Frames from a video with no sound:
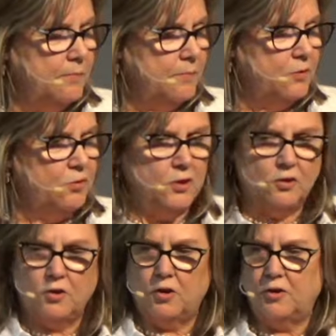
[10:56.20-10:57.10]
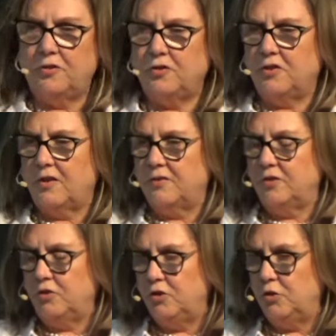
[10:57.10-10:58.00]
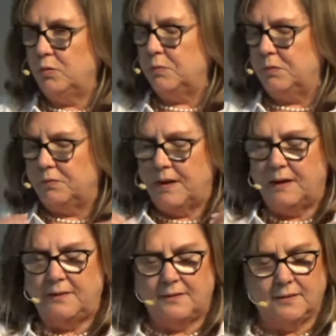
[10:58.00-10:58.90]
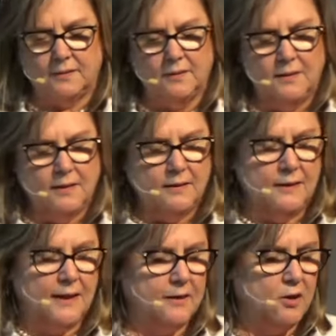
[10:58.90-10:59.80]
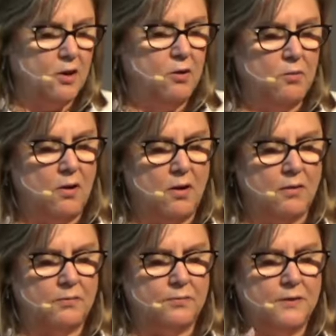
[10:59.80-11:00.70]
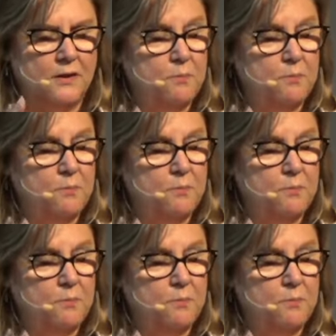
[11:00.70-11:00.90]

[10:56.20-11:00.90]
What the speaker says: vision encourages us to do when we're ready to let go of